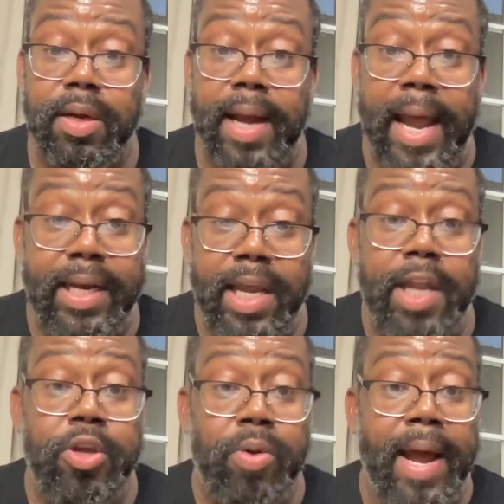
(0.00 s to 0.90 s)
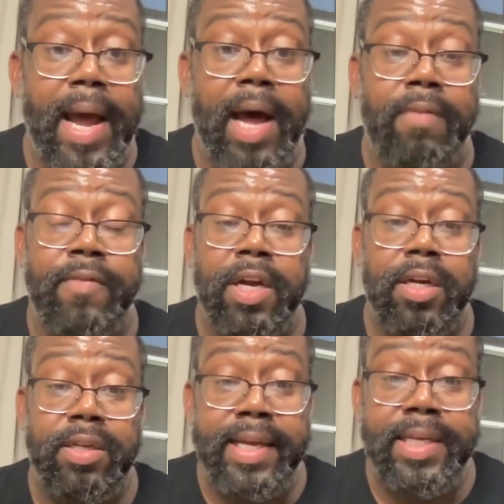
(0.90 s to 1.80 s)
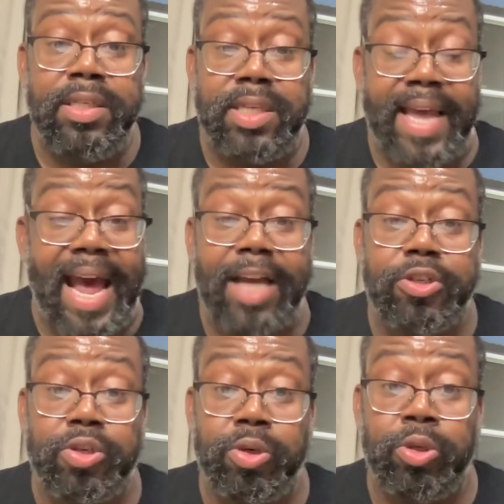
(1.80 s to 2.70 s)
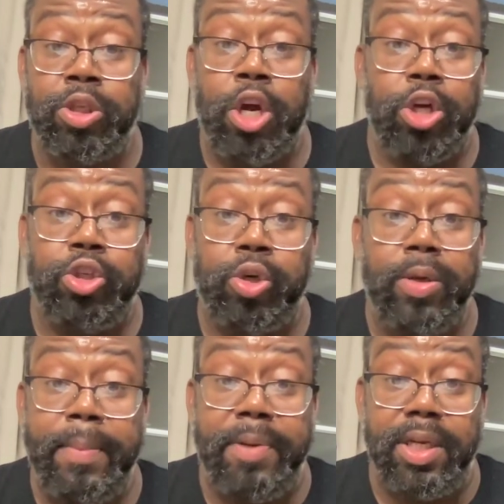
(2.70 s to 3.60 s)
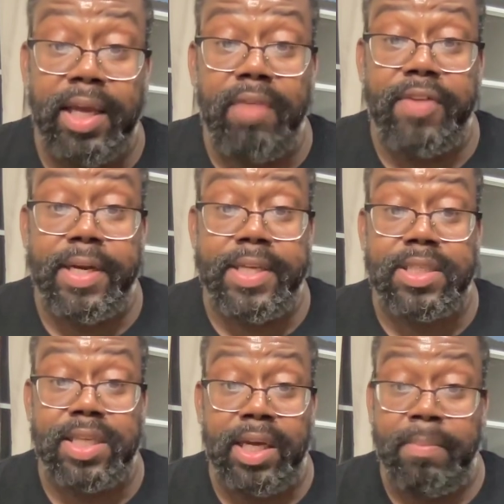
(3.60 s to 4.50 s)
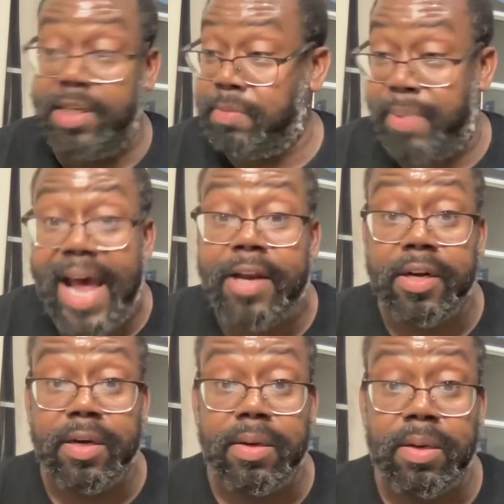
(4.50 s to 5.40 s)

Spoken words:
And then you have these casuals truly believing this team is better.